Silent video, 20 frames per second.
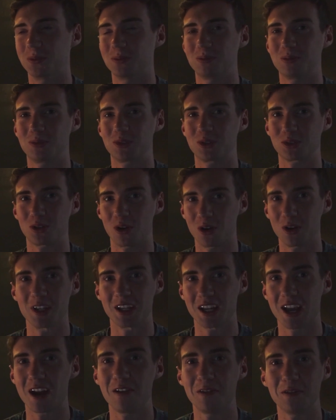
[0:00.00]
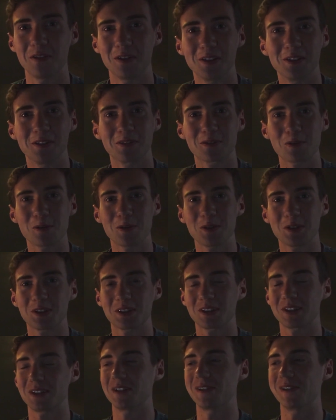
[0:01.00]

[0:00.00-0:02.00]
starting out, of course.